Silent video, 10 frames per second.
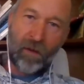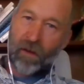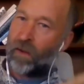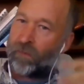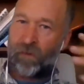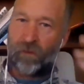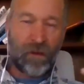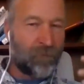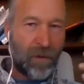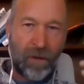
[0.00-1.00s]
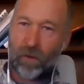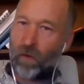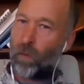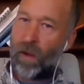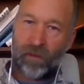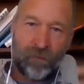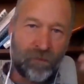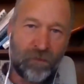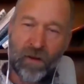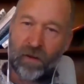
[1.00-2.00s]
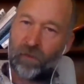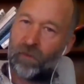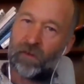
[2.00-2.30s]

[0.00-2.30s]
healthier living or wellness in general.